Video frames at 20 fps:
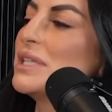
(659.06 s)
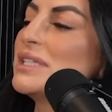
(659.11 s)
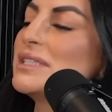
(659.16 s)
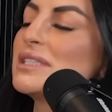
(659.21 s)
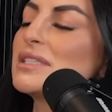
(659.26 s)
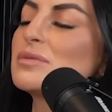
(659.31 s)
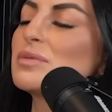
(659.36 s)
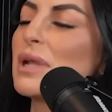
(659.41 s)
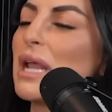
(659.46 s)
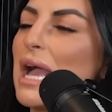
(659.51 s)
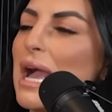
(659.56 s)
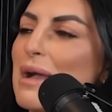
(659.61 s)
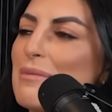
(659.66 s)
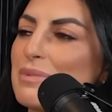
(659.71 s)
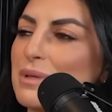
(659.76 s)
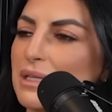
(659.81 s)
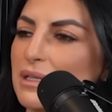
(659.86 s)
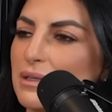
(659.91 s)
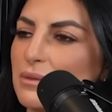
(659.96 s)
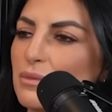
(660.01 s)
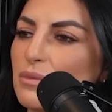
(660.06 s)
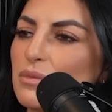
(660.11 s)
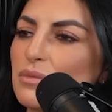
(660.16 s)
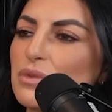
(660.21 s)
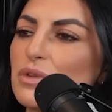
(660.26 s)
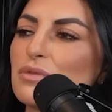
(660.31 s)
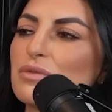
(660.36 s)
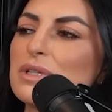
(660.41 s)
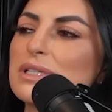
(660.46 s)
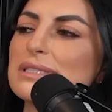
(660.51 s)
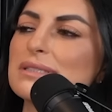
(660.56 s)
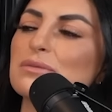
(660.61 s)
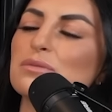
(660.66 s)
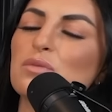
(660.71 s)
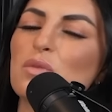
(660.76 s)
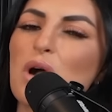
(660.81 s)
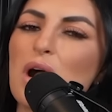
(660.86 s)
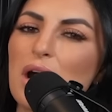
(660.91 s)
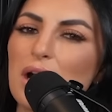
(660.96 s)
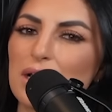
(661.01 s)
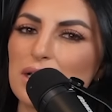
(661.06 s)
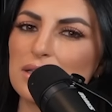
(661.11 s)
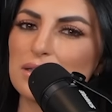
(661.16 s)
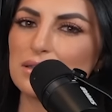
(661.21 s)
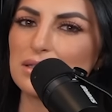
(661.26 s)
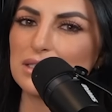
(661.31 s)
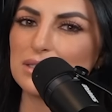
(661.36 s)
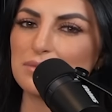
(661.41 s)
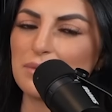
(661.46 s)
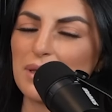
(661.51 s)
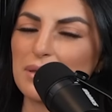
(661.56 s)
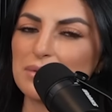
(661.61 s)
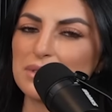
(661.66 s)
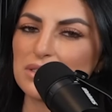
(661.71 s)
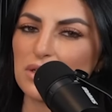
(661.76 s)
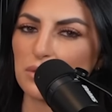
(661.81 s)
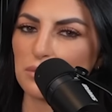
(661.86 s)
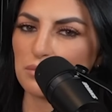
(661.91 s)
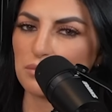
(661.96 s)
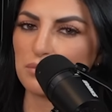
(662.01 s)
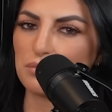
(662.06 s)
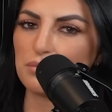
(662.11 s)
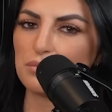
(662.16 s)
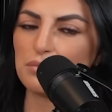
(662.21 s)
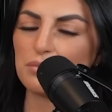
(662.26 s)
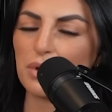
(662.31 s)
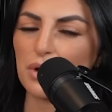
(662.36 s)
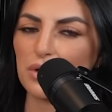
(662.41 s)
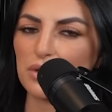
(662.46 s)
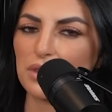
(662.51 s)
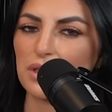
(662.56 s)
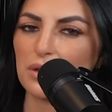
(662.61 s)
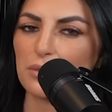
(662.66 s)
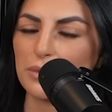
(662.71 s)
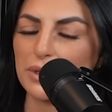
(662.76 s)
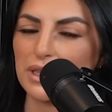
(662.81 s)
But this is what happened. The reason why these babies aren't birthing,